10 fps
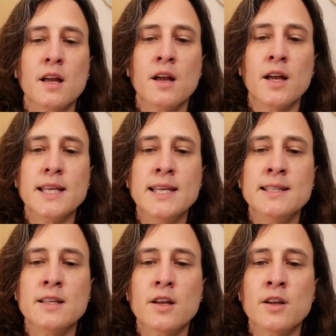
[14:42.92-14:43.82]

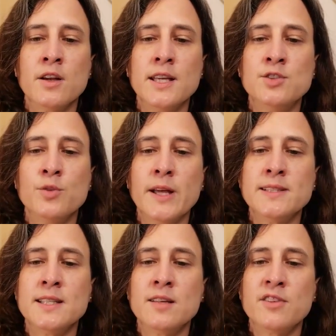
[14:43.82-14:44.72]
In
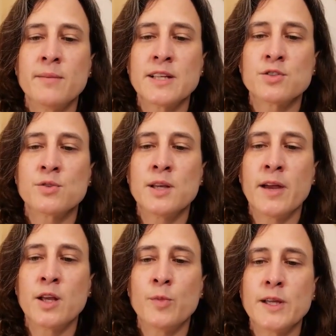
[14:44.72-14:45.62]
idiopathic inflammatory
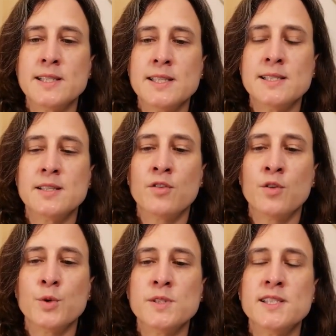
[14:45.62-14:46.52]
myopathies,
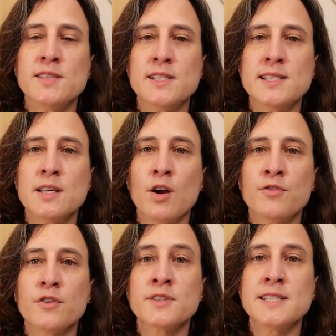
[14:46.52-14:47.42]
the positivity
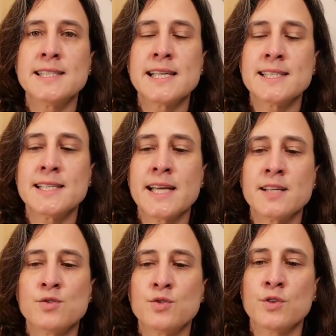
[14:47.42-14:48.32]
of
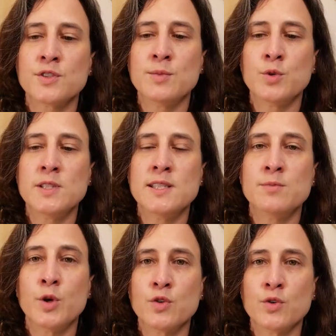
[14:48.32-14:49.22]
anti-satetase
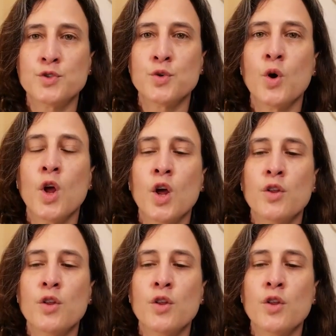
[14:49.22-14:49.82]
autoantibodies, but also